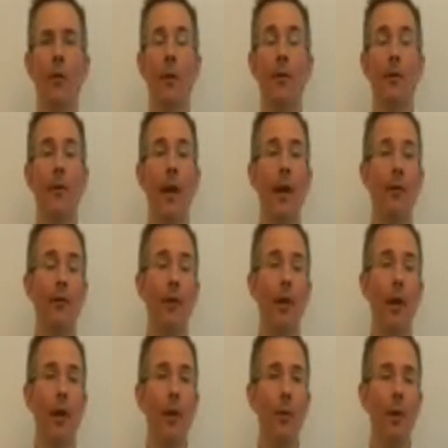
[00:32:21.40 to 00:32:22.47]
So in today's
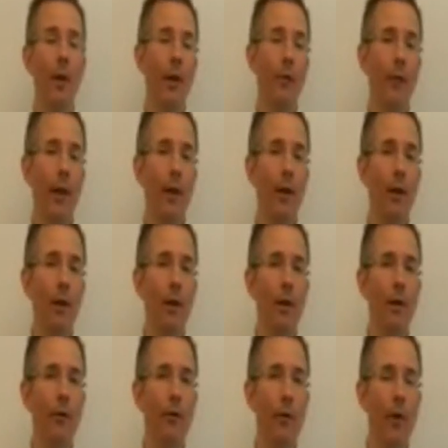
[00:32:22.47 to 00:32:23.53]
video, we're going to take a look
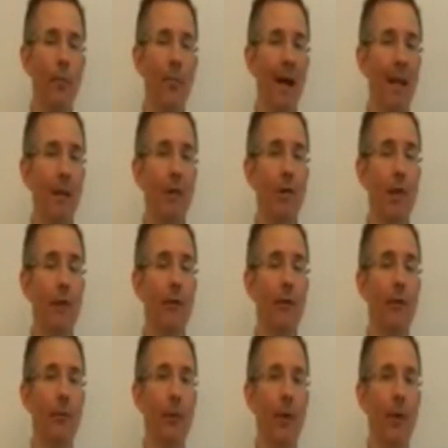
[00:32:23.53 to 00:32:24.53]
at balance sheets.